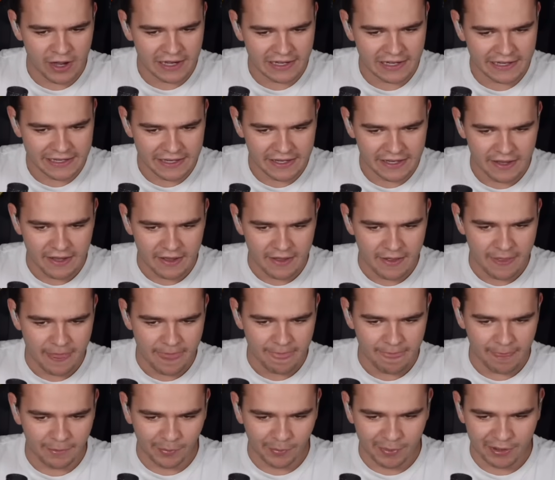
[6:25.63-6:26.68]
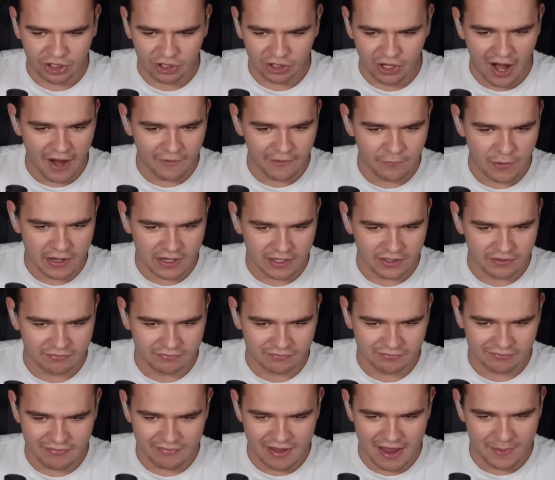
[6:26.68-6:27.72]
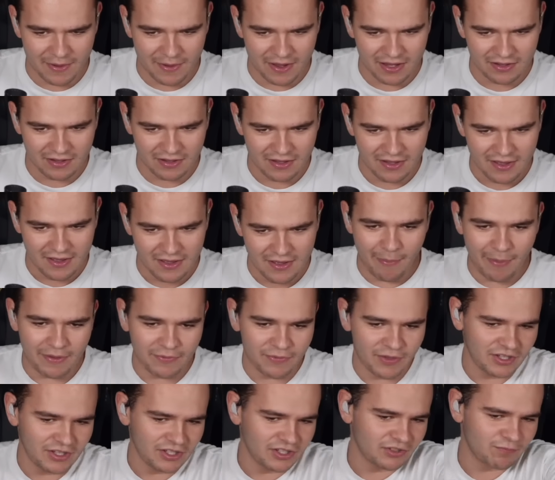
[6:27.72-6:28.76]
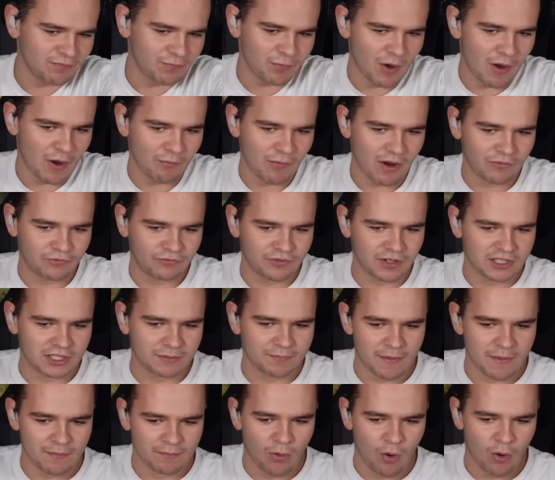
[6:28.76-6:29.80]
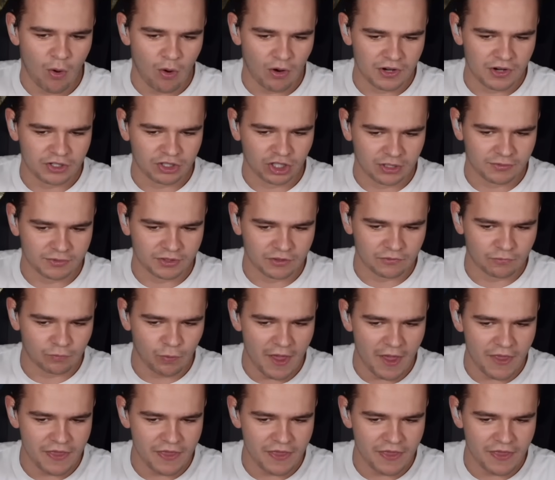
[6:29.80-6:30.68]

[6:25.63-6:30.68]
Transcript: really. Let me try if we can maybe this runway fits a bit more in terms of